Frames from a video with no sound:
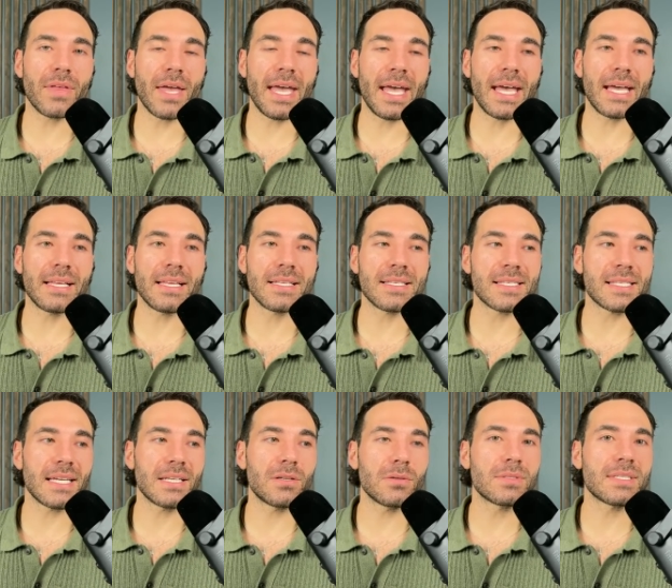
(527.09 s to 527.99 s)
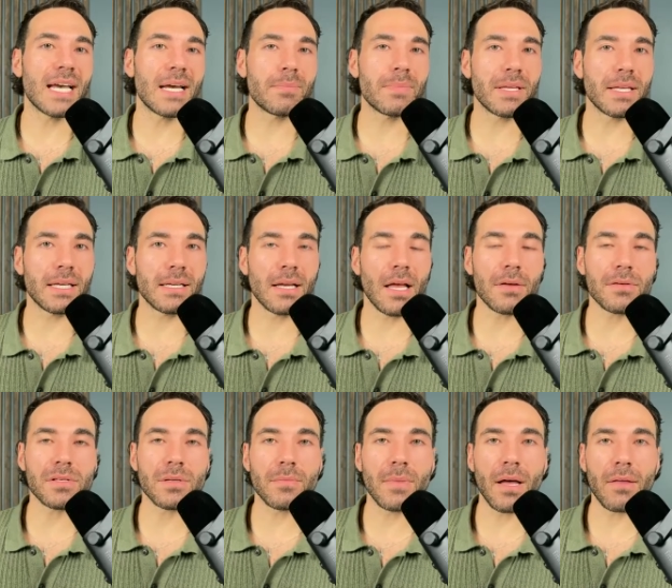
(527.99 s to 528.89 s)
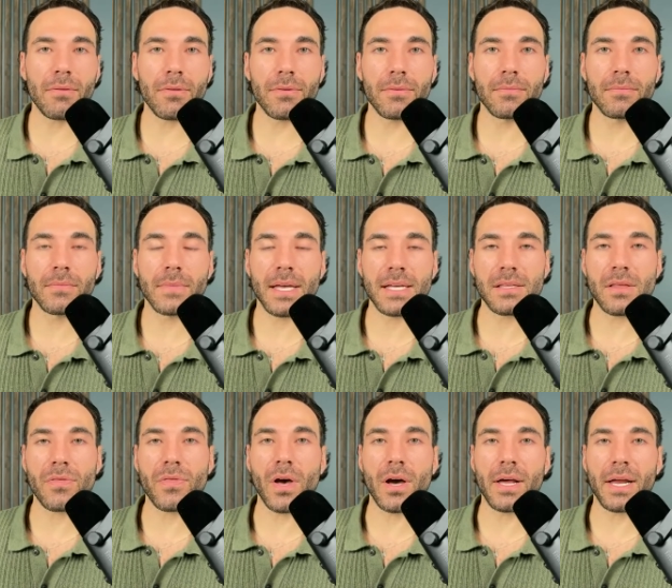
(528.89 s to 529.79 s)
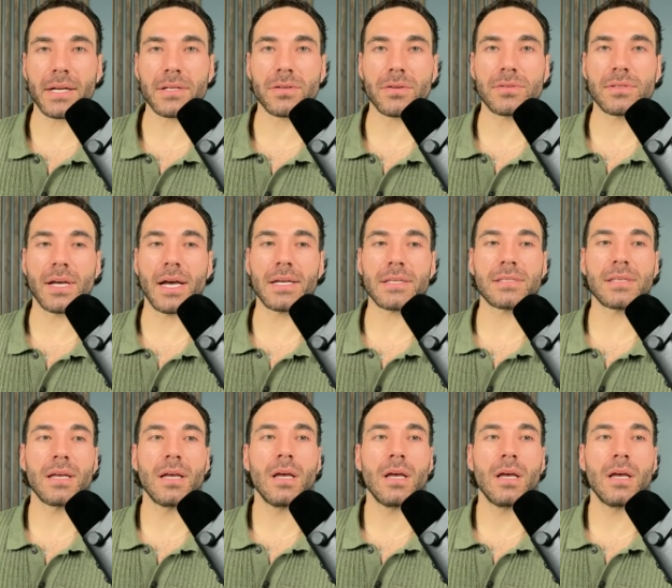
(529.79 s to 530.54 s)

and instead do $10 million a month as a thought exercise.